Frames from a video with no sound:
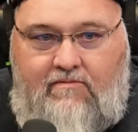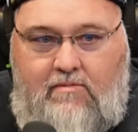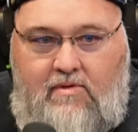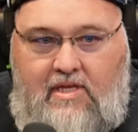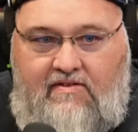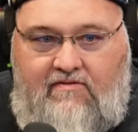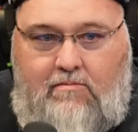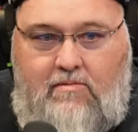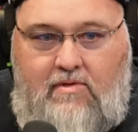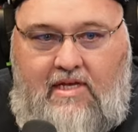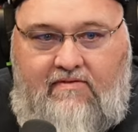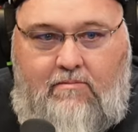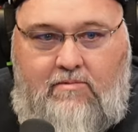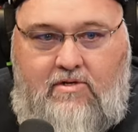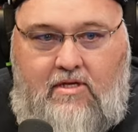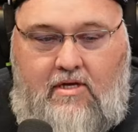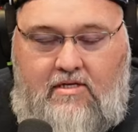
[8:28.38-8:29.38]
them, leave them leave
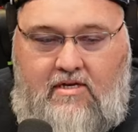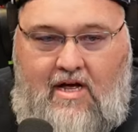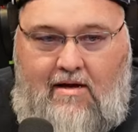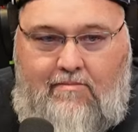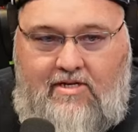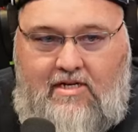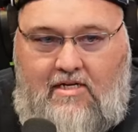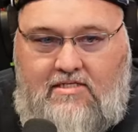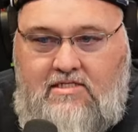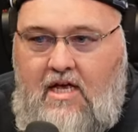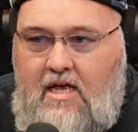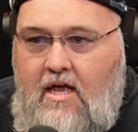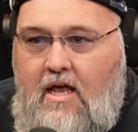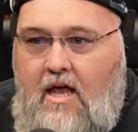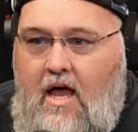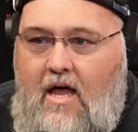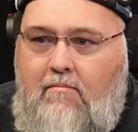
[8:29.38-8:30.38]
them to the automaton. Which
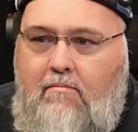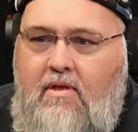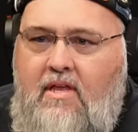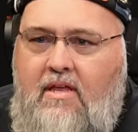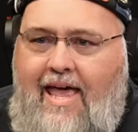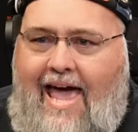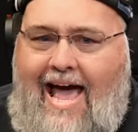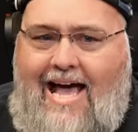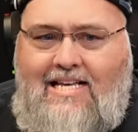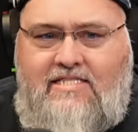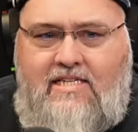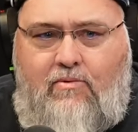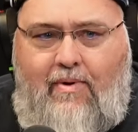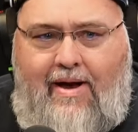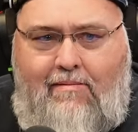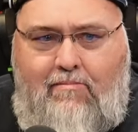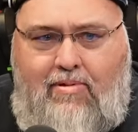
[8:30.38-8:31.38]
ones? Um, Acid Rain